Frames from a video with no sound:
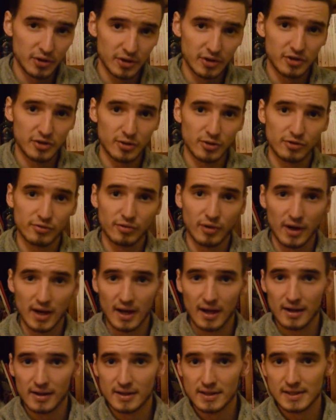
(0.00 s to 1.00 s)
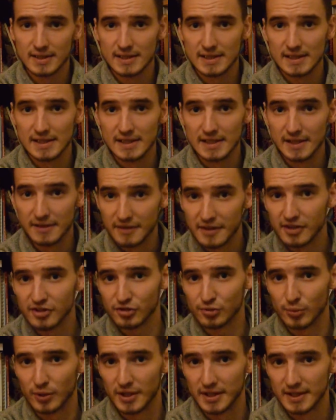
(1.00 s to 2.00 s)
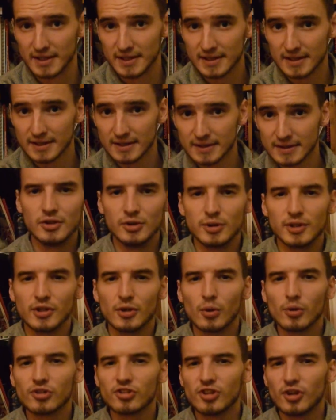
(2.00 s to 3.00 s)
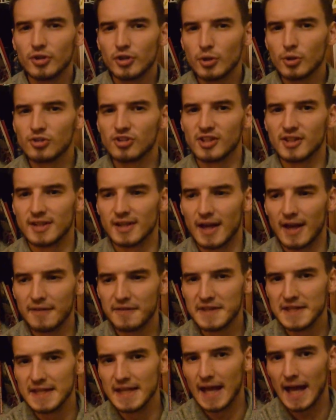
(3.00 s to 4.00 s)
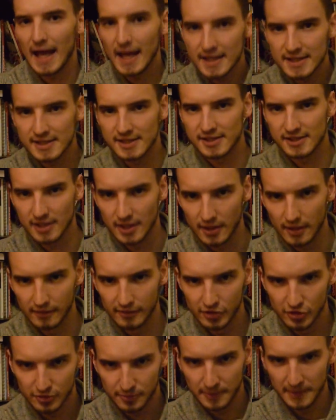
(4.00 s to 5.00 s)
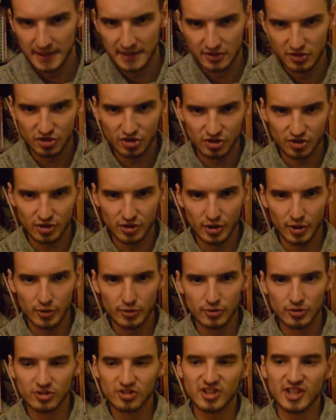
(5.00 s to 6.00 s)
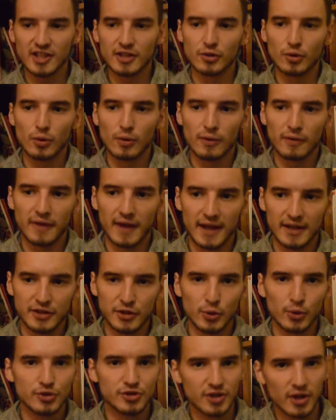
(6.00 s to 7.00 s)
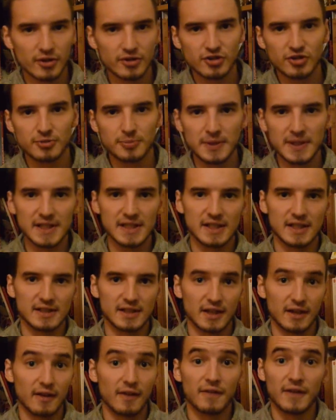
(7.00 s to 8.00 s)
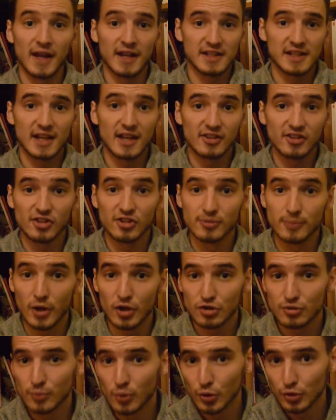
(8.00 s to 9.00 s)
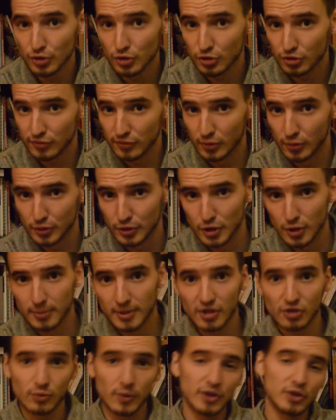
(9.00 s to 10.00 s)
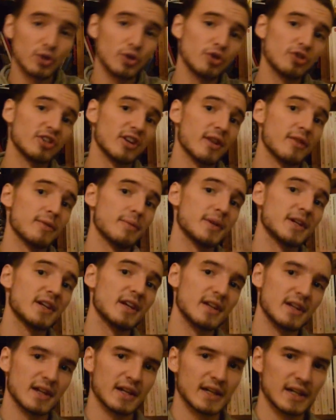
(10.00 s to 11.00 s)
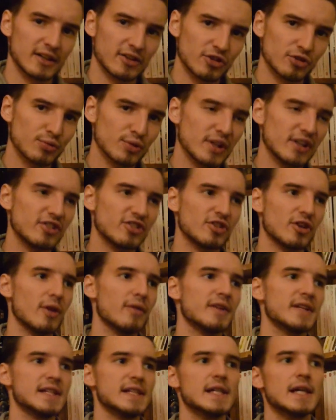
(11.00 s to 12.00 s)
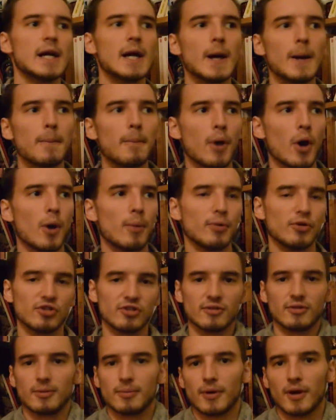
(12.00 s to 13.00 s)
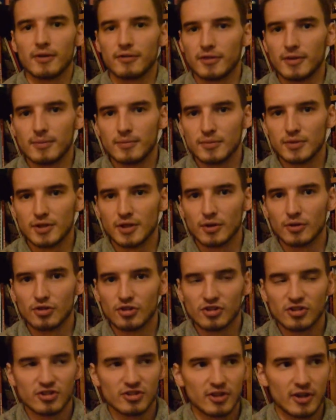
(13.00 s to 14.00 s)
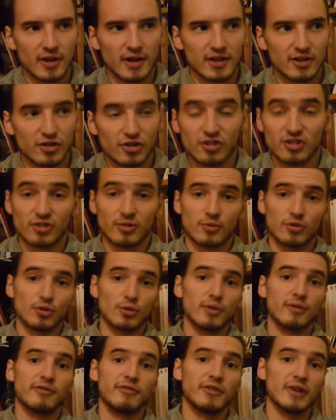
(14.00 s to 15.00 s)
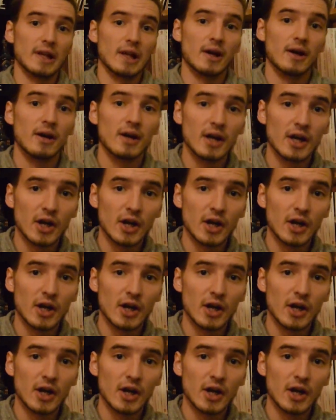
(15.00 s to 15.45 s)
can use voilà in this way. You can also use it at the end of a speech, to signal that you're done speaking, and in that case it's much more useful, because when you use it at the beginning, it doesn't really serve any purpose apart from, just some sort of filler,